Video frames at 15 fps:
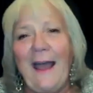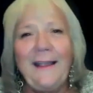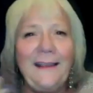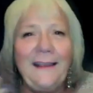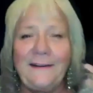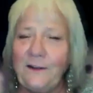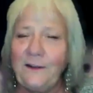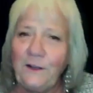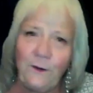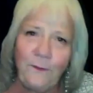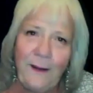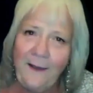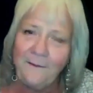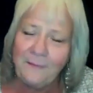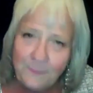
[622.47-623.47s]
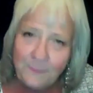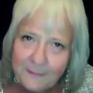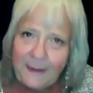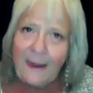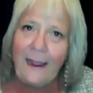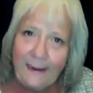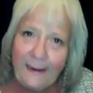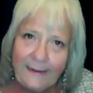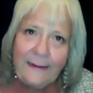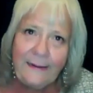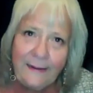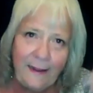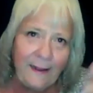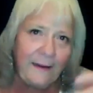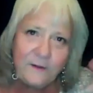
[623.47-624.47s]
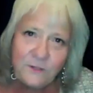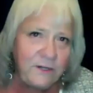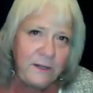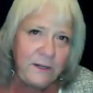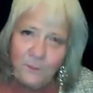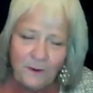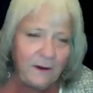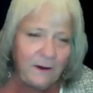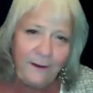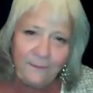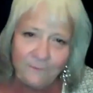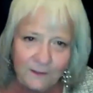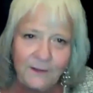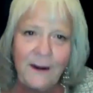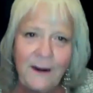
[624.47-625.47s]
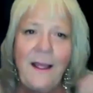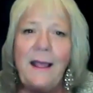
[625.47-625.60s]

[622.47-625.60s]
I get, you know, I have a little bit ADHD, whatever.